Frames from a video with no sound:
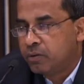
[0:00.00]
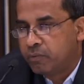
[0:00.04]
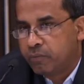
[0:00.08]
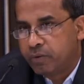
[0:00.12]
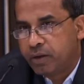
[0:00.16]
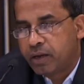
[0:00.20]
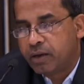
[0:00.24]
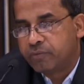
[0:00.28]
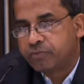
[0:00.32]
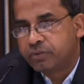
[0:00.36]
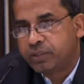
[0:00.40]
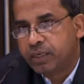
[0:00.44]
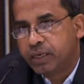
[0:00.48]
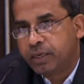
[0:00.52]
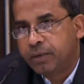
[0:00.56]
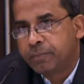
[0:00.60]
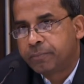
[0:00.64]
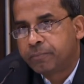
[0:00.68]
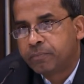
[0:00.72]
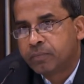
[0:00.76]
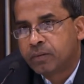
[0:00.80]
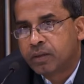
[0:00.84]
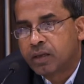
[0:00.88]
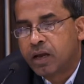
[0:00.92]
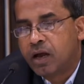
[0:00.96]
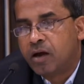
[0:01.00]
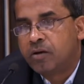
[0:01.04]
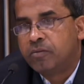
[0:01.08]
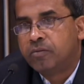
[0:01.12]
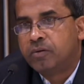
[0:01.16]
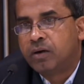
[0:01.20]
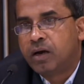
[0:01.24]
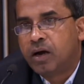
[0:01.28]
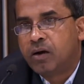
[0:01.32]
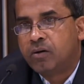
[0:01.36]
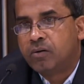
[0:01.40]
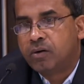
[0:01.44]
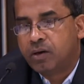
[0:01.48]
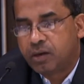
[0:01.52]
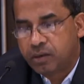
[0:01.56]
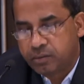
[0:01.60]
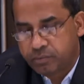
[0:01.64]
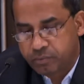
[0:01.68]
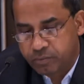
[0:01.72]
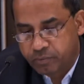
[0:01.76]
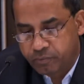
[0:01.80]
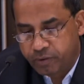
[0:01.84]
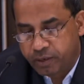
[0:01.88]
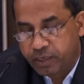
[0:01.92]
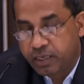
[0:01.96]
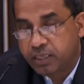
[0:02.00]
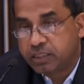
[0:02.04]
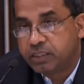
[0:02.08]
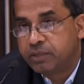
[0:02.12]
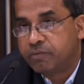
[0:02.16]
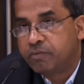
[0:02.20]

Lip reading: we have seen how various